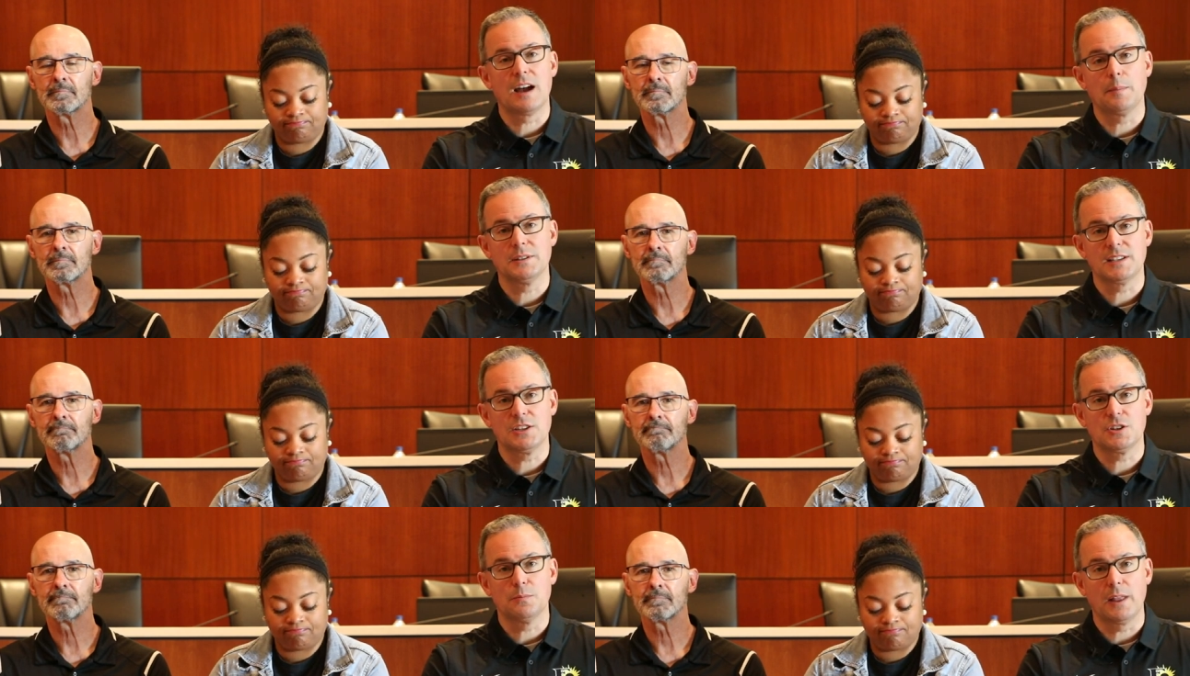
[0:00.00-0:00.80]
Speaker 1: and
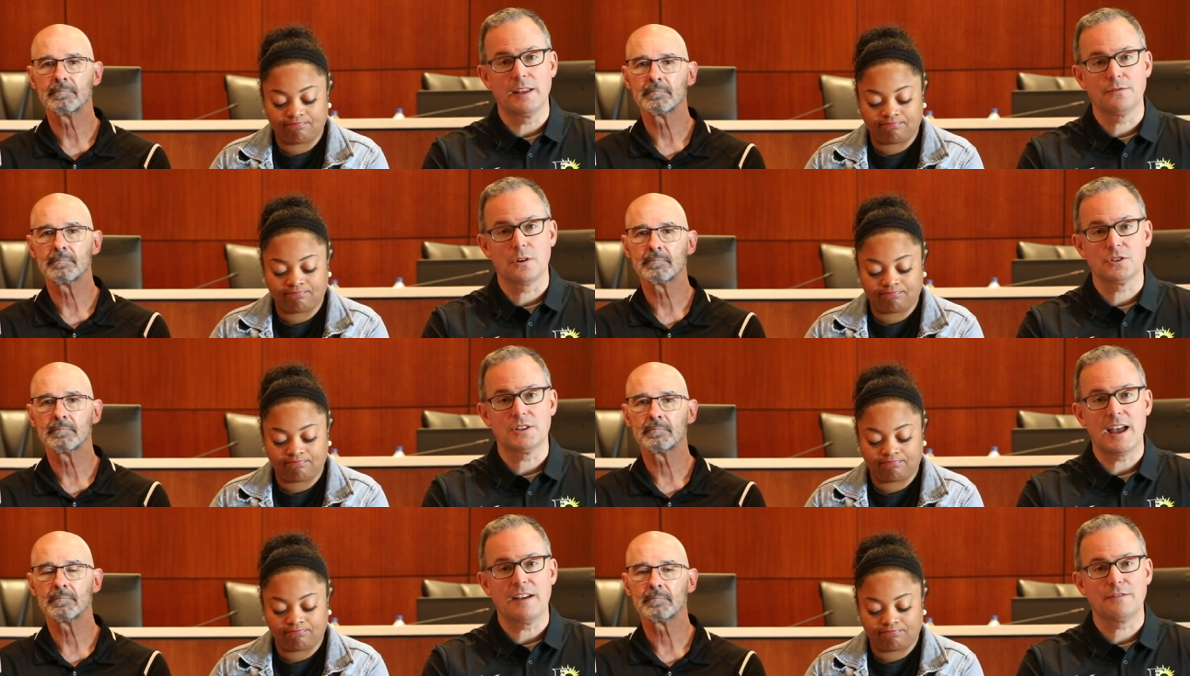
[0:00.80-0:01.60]
compensation plan for our
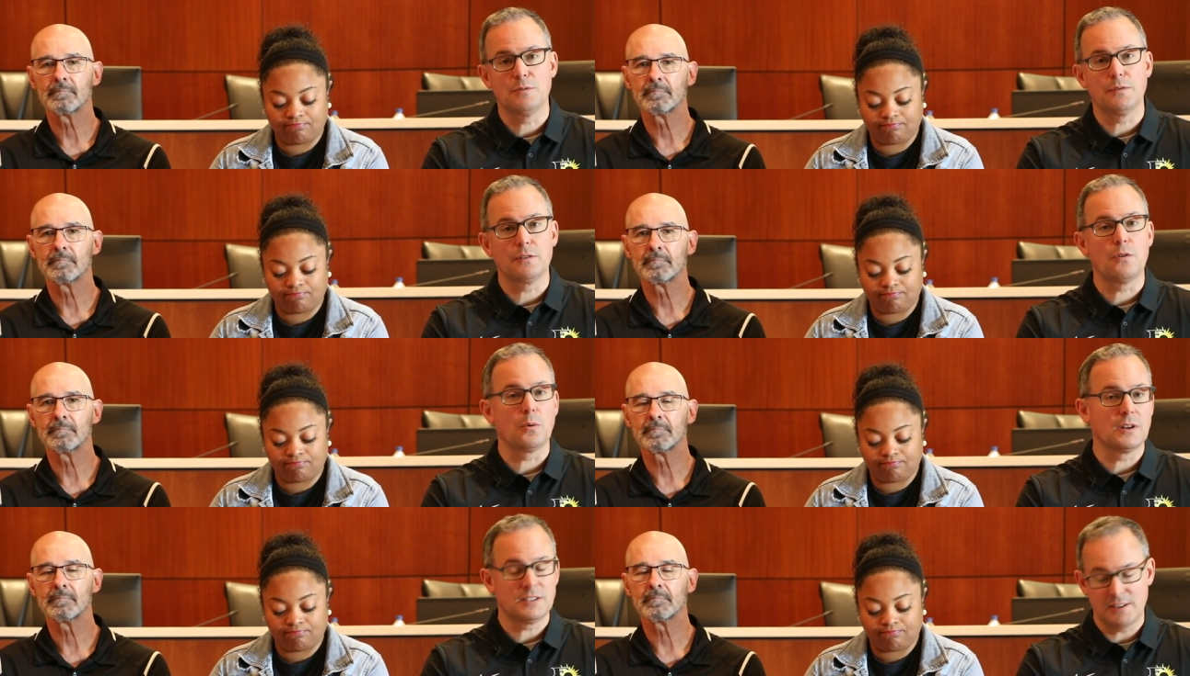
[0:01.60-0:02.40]
staff moving
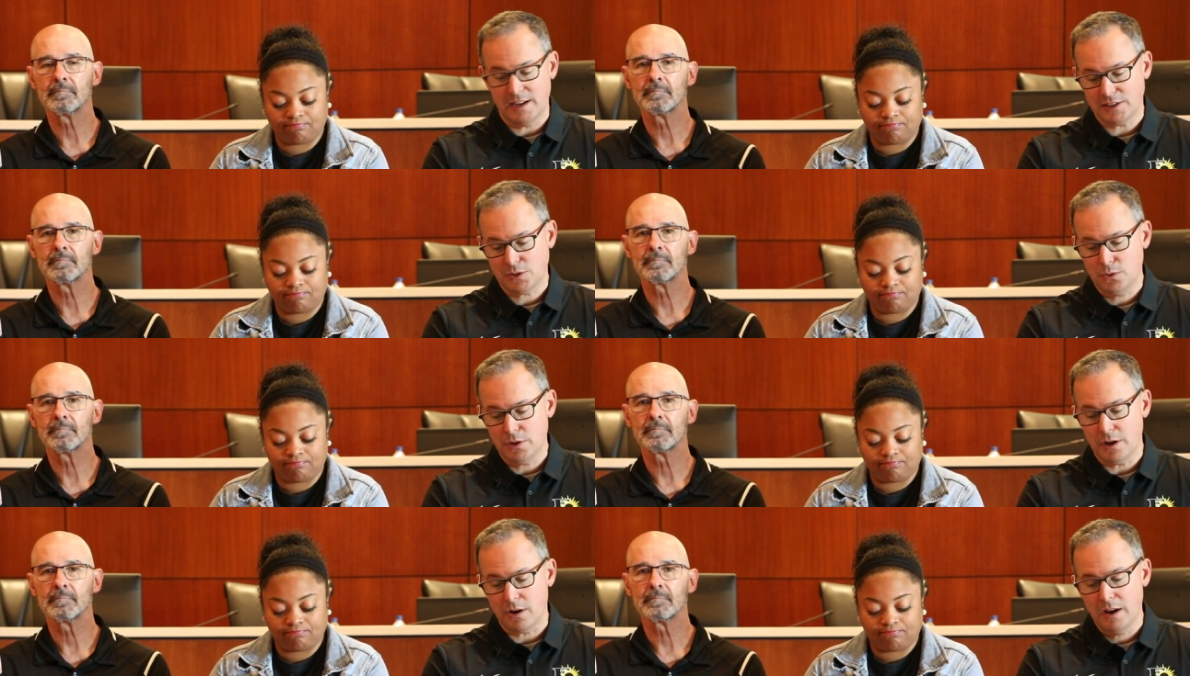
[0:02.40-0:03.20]
forward into the next
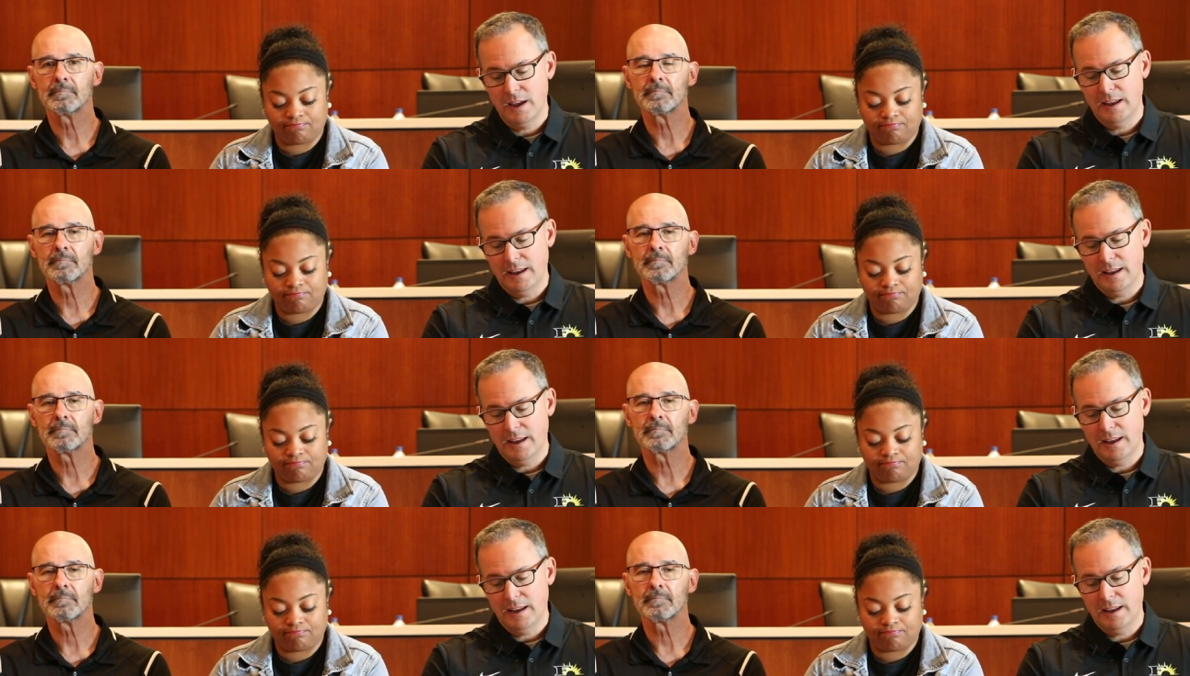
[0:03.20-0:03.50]
school year,